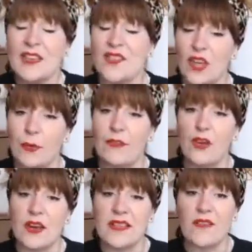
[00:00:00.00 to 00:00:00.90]
So if
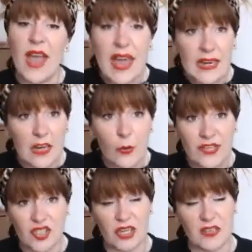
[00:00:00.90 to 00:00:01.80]
you guys have any
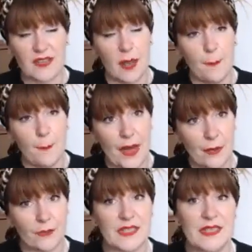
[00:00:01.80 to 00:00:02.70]
questions
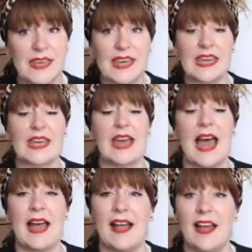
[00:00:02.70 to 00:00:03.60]
about the
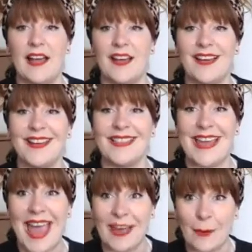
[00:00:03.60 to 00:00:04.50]

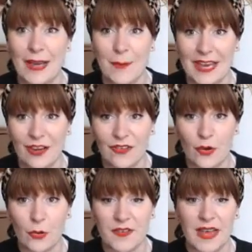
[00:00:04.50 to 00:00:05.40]
8-week beginners course,